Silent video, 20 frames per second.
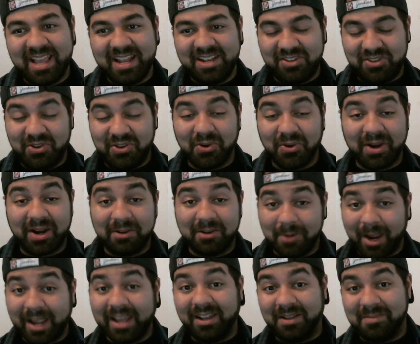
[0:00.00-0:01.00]
during a
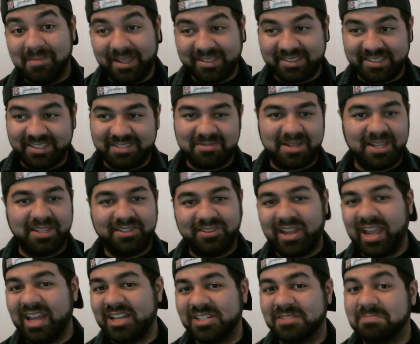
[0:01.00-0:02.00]
regular message, because you
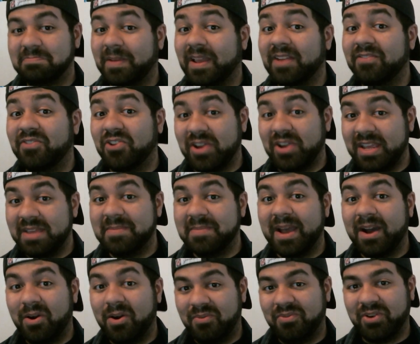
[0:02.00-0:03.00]
can't just give your
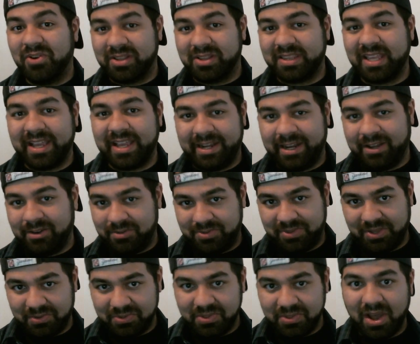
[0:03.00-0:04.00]
email over the thing.
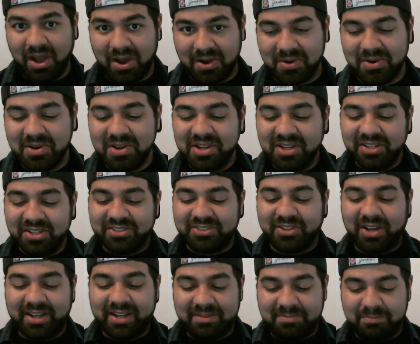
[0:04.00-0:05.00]
They'll know. So
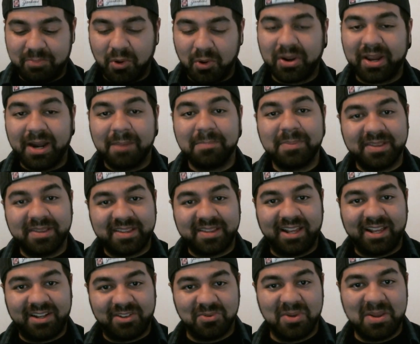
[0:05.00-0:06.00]
I broke it up into
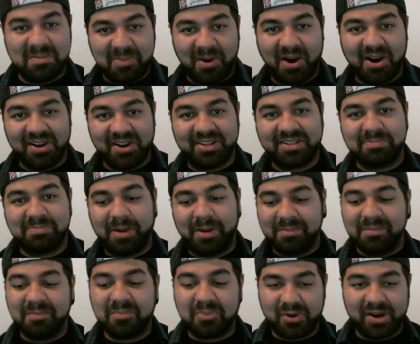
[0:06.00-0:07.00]
like 3 parts, put them
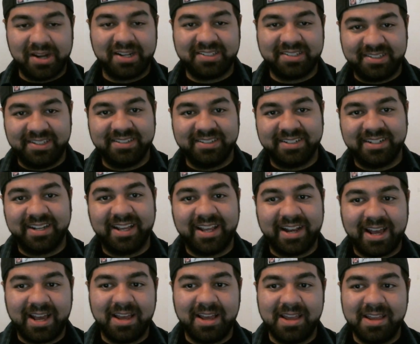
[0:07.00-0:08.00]
in parentheses, and then
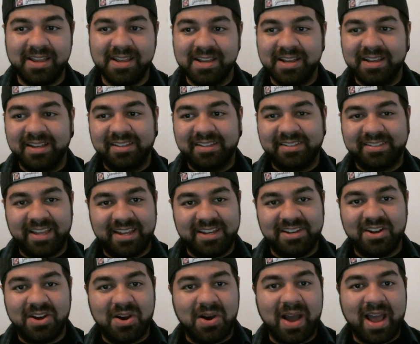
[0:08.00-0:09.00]
I said,
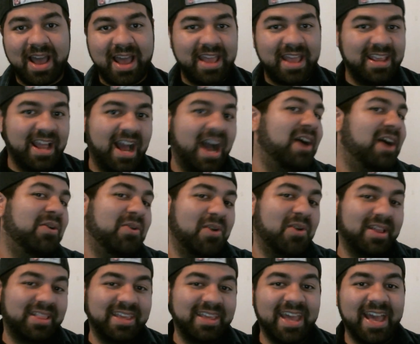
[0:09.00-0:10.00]
at Yahoo
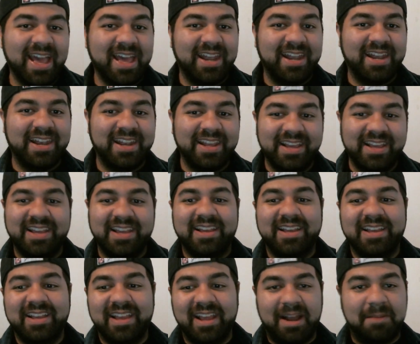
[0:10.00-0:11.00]
at the end,
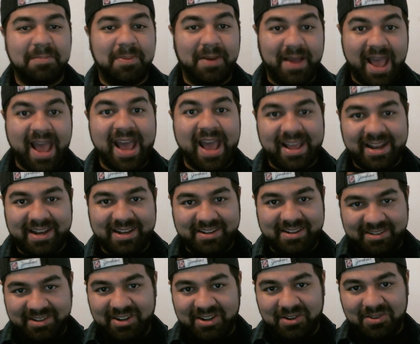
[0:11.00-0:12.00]
and I put at
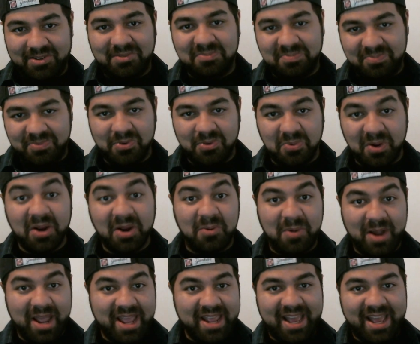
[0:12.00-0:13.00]
the real
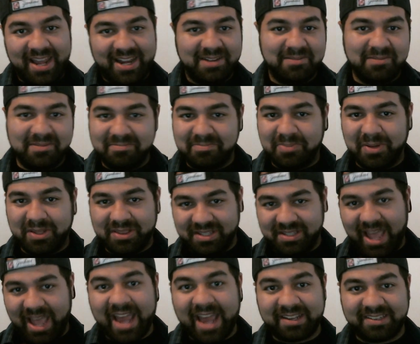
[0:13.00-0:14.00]
way. I didn't put the
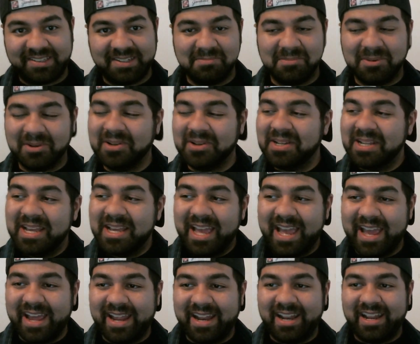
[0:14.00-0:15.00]
@ symbol.
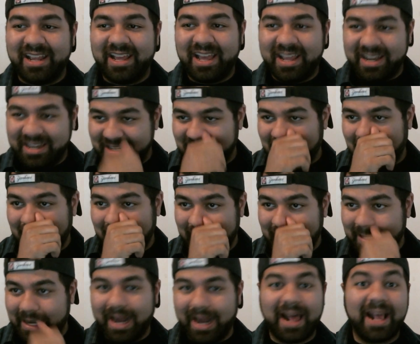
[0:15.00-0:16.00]
And
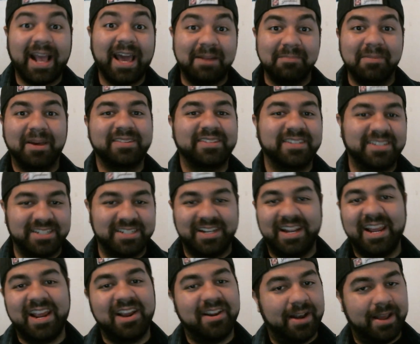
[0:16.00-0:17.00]
then I got a message in
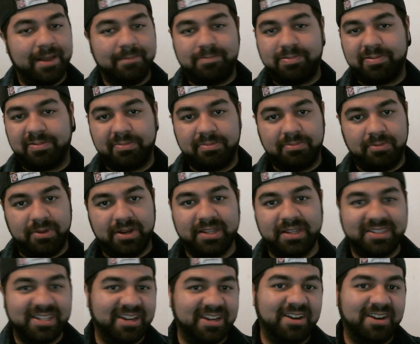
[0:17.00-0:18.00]
there, and then we just
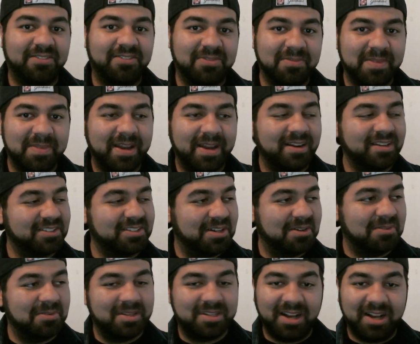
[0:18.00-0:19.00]
hit it off from there. So
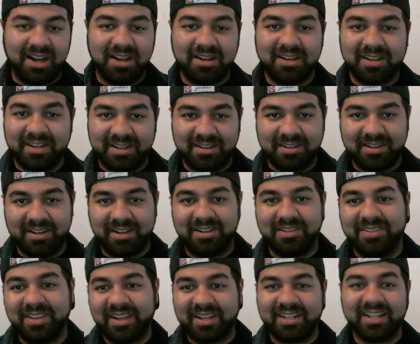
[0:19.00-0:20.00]
we talked, and
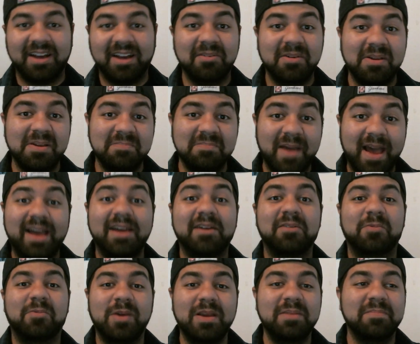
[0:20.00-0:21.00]
that's how we met.
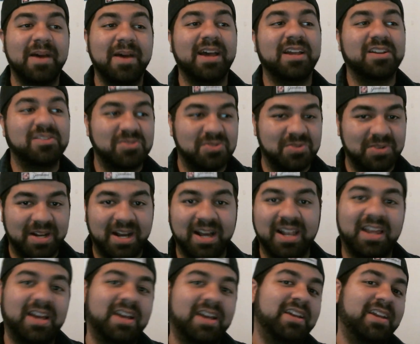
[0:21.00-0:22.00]
We met through an
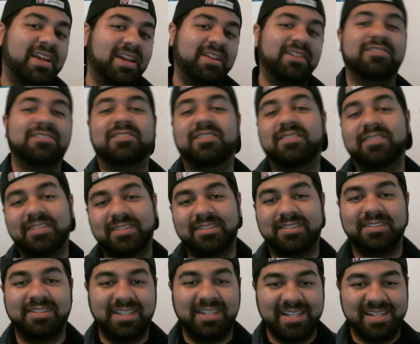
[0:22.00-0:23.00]
online dating service.
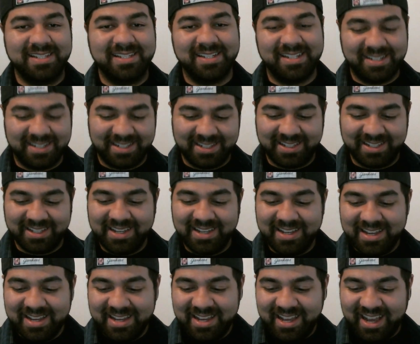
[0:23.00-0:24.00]

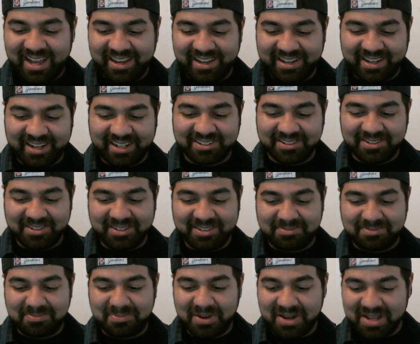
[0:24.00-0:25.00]
I think that's always
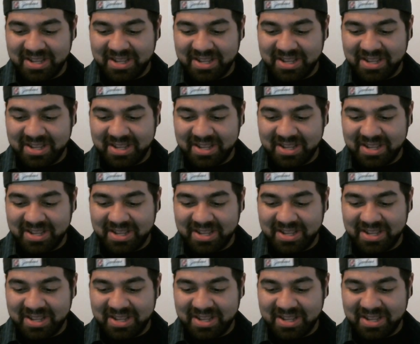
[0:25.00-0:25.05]
pretty